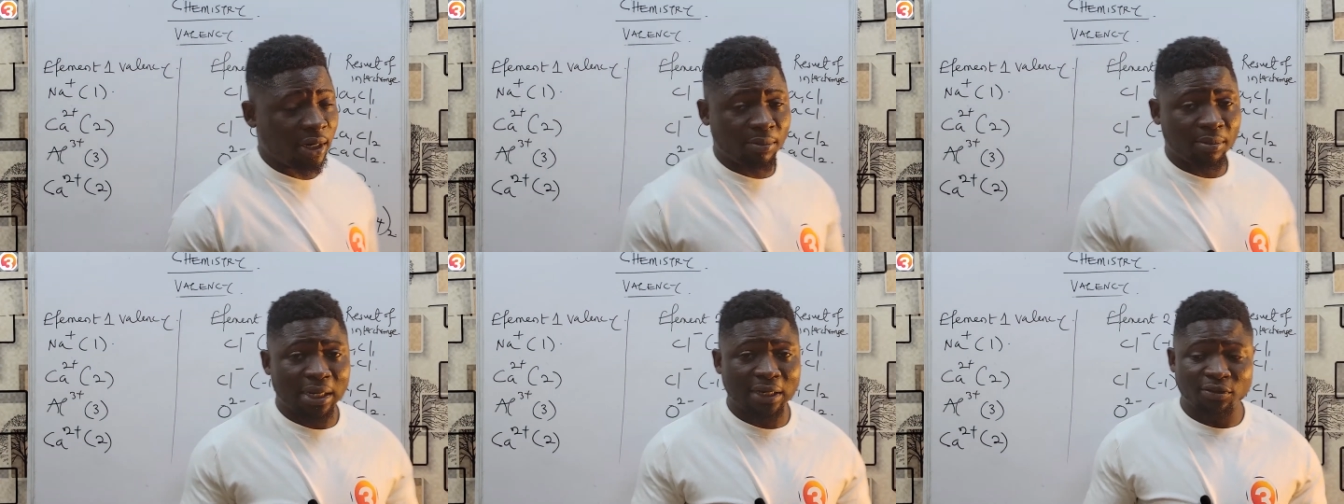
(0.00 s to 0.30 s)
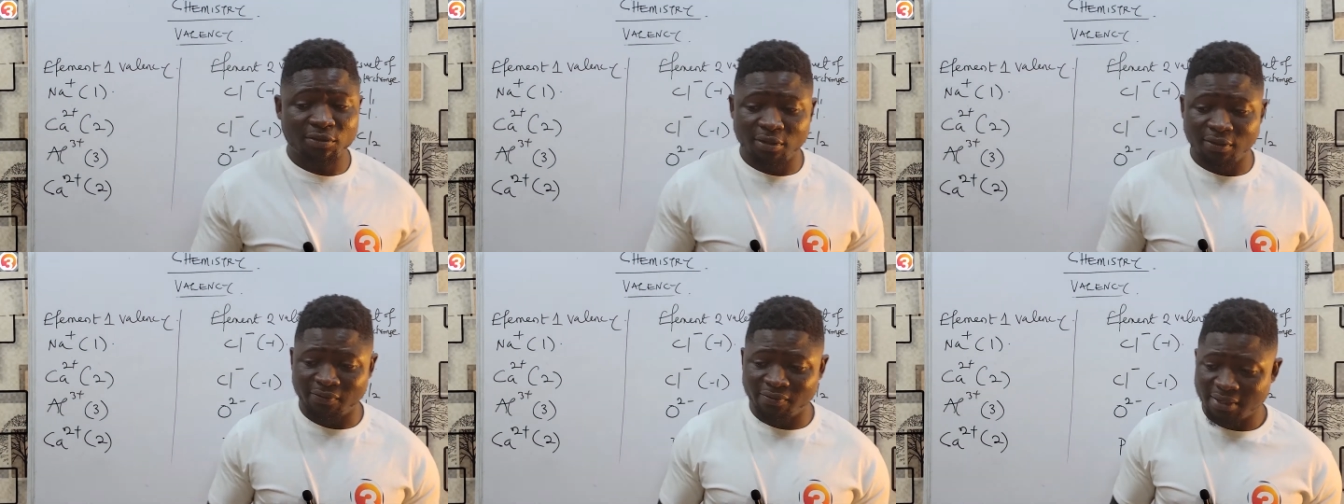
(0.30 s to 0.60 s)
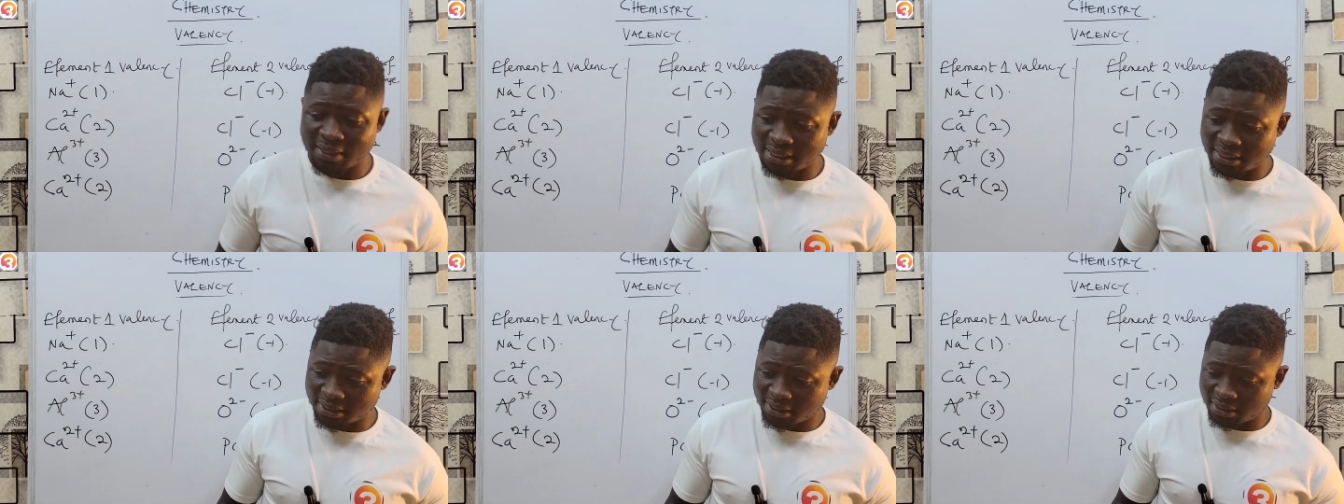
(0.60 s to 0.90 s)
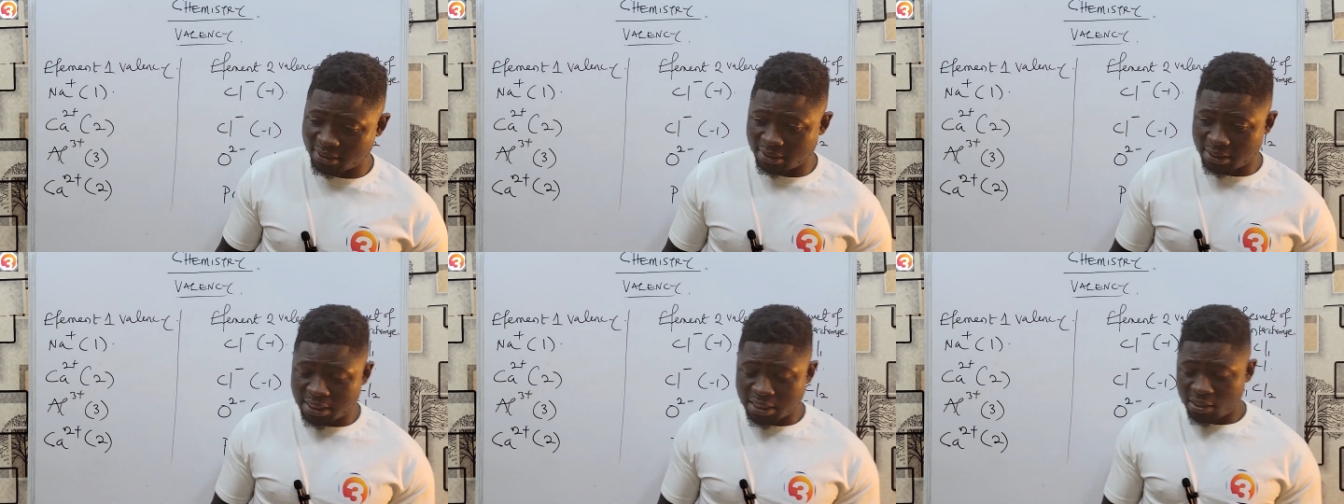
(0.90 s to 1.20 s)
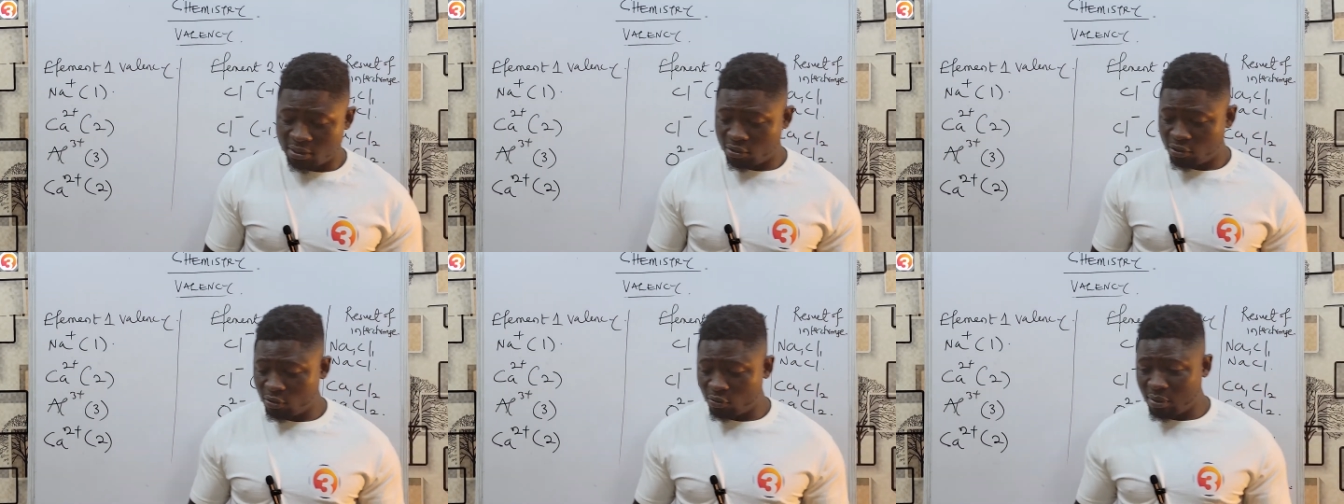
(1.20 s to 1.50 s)
about what valency.
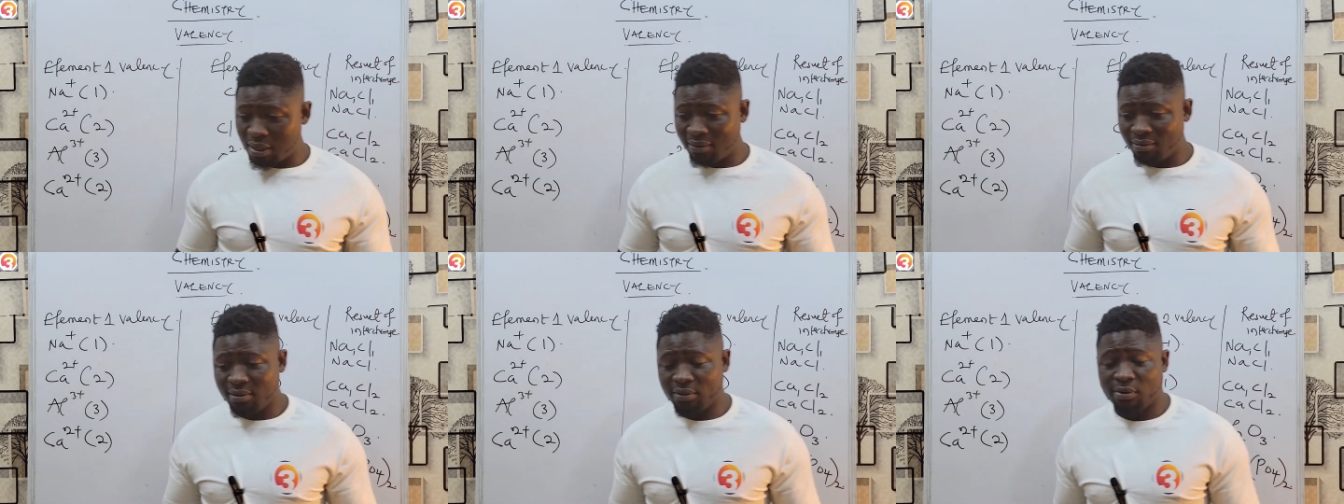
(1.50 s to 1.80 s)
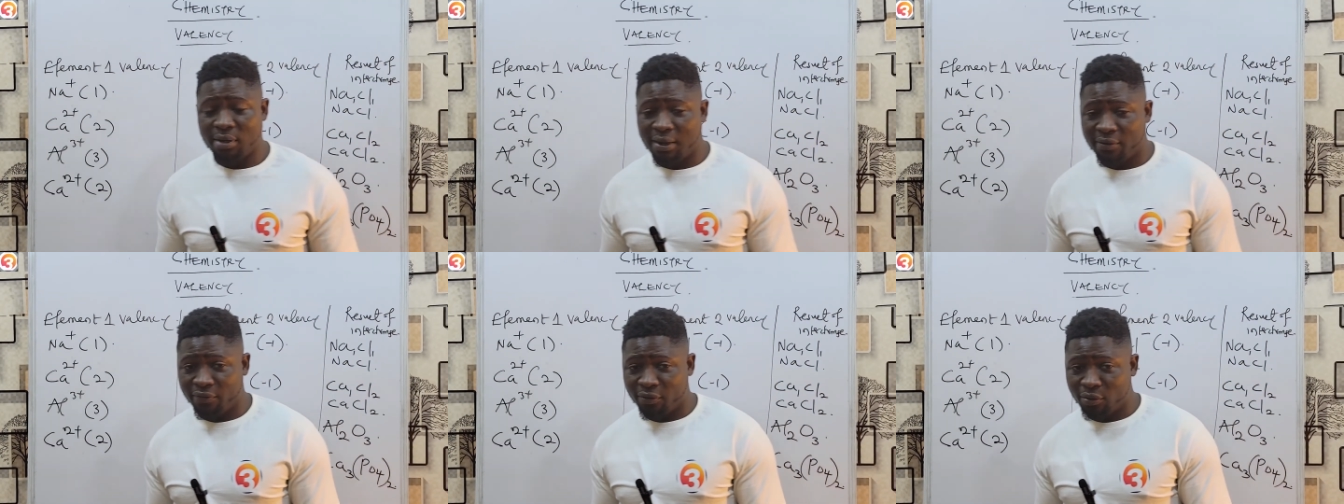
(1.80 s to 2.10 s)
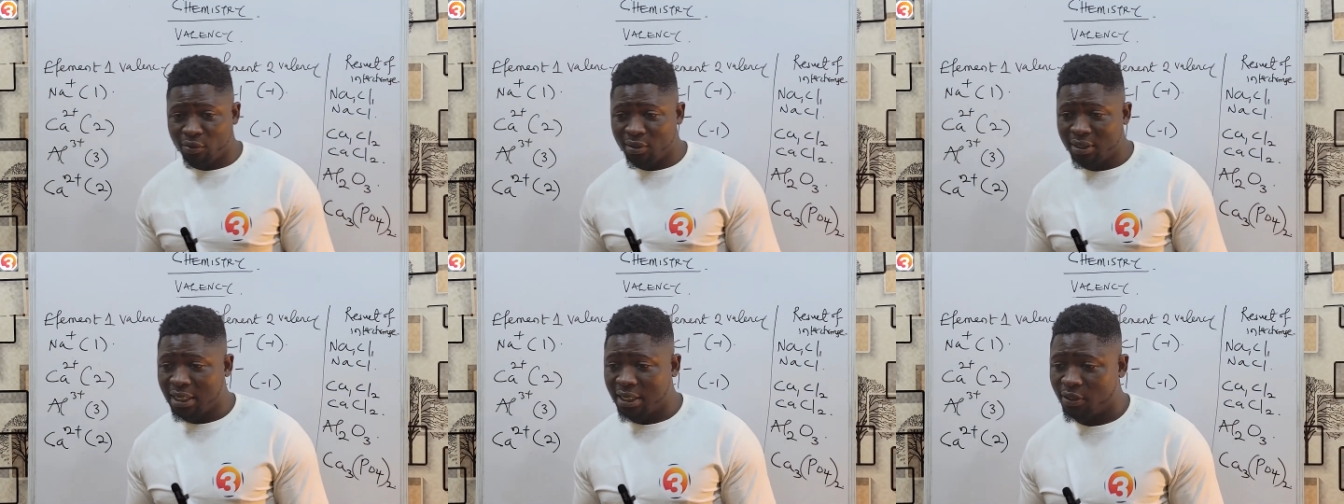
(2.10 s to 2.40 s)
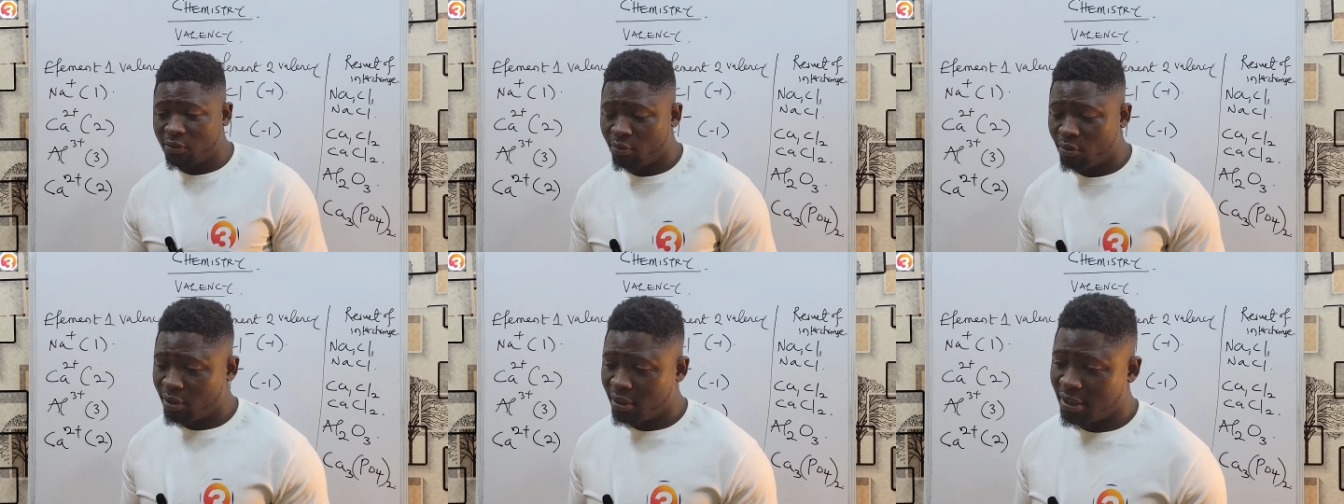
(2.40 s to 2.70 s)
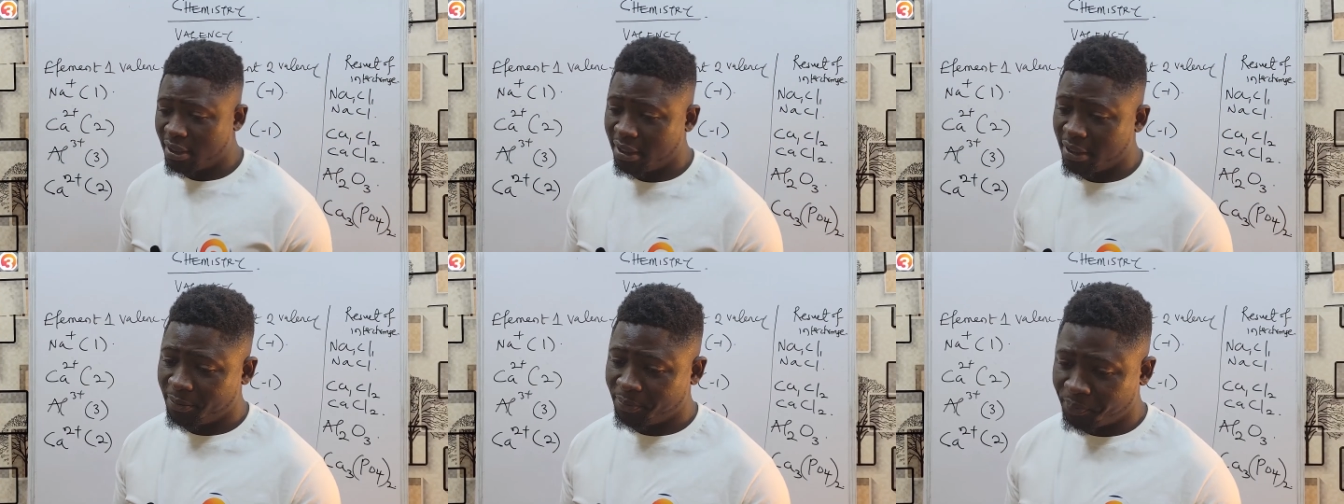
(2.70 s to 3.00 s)
So we have, we have known that what
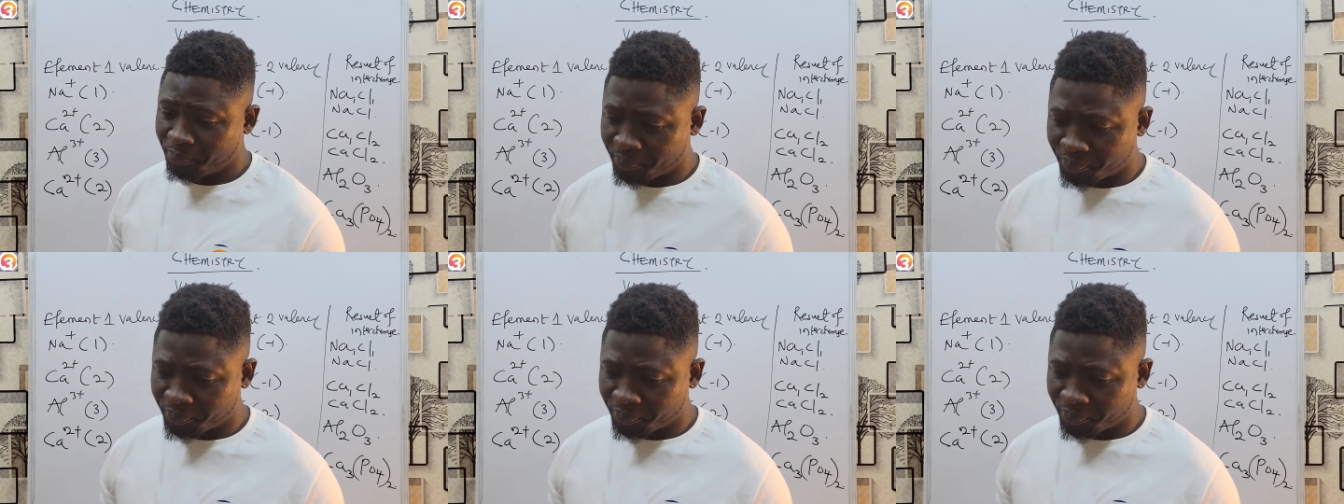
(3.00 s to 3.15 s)
the